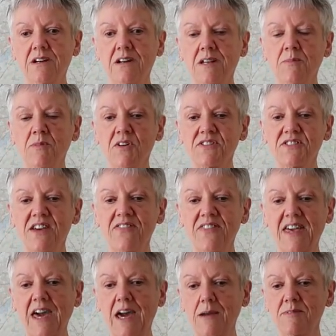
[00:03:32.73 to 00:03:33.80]
And I'm not saying
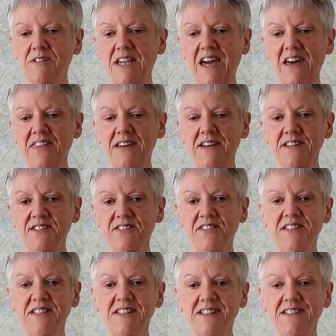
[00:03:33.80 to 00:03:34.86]
they came to get this,
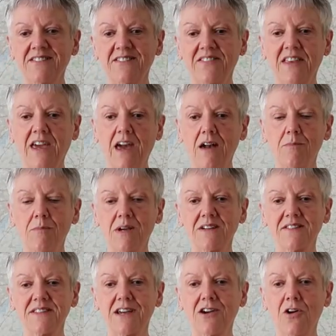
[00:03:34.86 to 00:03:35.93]
they didn't. They came
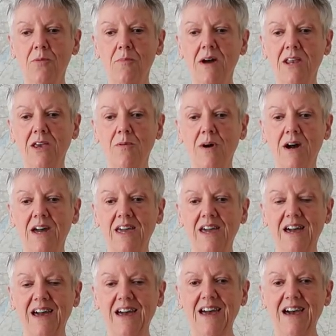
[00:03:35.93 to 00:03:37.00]
because they come anyway.
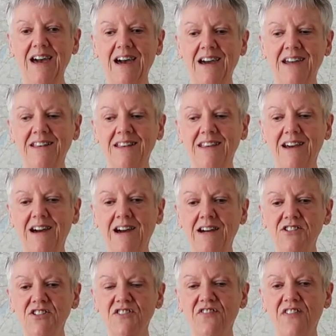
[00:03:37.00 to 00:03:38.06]
And
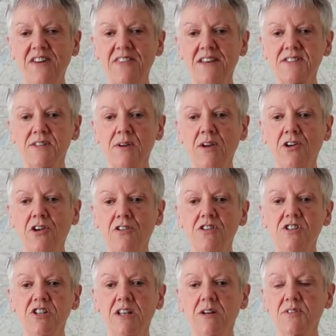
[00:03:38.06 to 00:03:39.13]
I just find that so
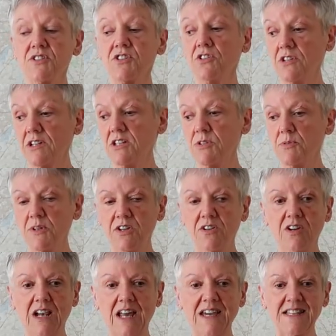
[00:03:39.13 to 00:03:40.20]
encouraging. I was talking to a
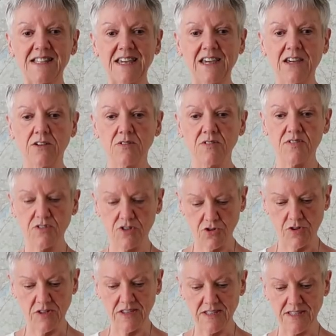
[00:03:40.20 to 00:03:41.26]
young lady who
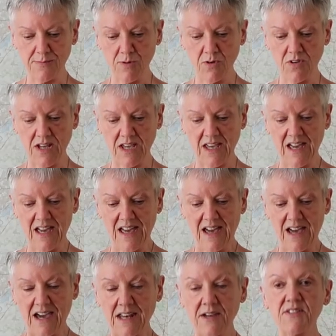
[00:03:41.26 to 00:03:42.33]
joined this morning,
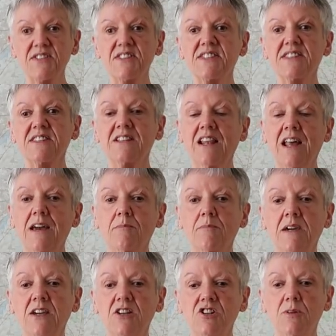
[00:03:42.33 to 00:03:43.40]
and I was, like
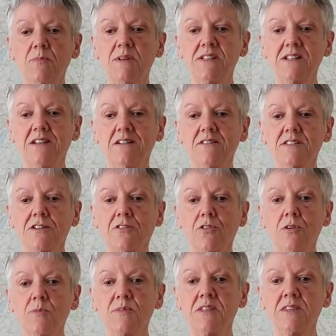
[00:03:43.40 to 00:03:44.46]
me, she'd been to lots of
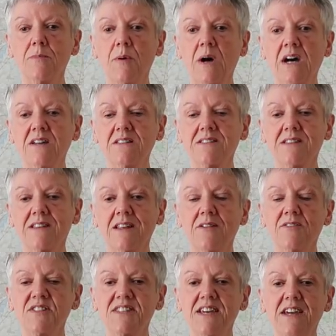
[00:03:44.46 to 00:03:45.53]
groups in the past, and I
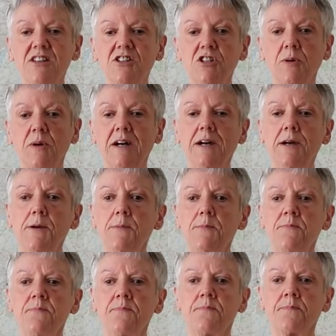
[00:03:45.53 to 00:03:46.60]
was saying to her,
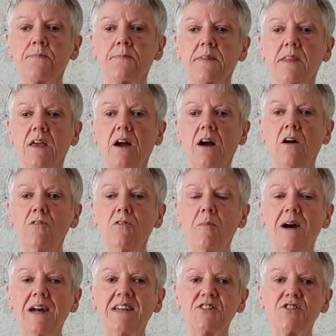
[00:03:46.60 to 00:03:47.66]
over
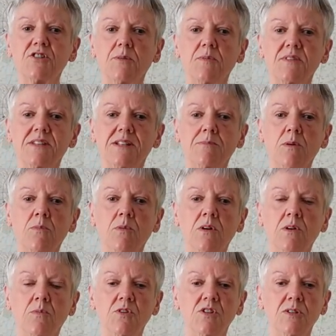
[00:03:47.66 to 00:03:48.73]
my history with Slimming
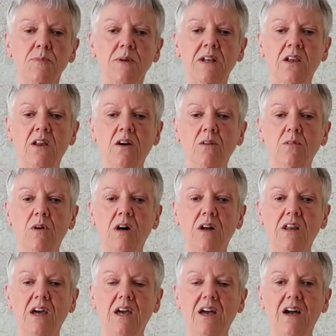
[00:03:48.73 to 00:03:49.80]
World, which has been a long
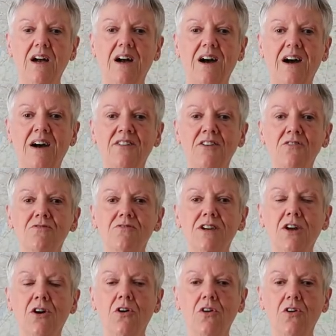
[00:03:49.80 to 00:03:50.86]
one, I don't
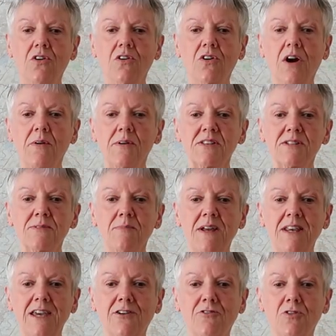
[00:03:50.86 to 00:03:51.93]
recall going to
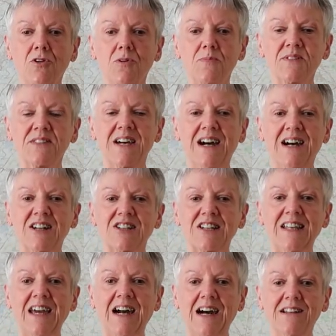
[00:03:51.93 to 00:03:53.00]
many groups that
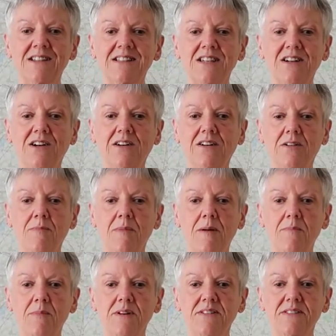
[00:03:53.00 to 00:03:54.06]
actually had target
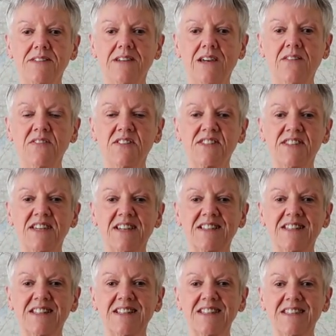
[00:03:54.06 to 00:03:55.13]
members in the
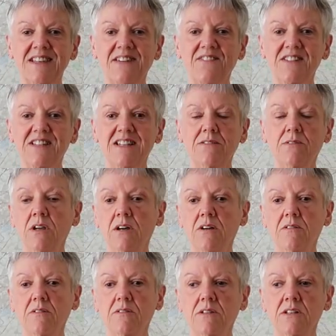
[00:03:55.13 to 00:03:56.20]
60s, 70s, well no, I
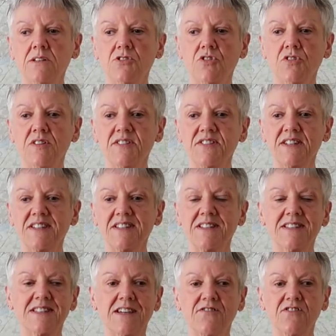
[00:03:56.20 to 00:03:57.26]
didn't join in the
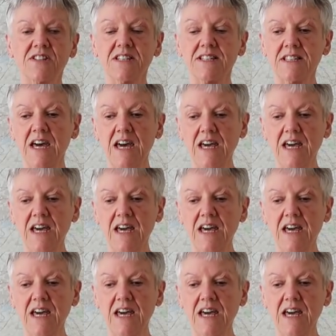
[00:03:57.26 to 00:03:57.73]
60s, 70s.